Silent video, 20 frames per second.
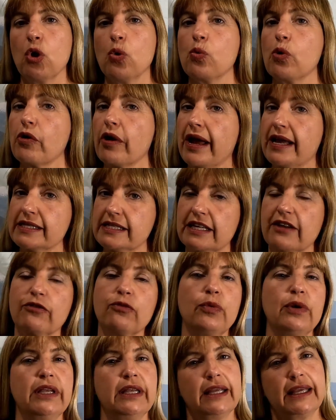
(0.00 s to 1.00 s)
Whereas
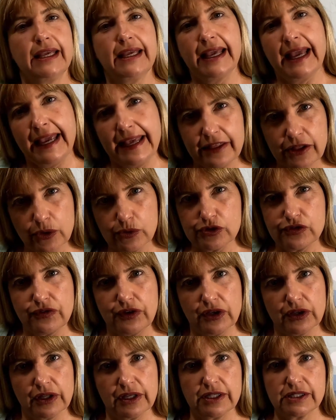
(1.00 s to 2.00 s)
if we negate those
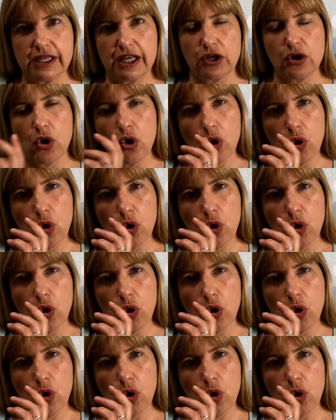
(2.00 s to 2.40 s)
feelings and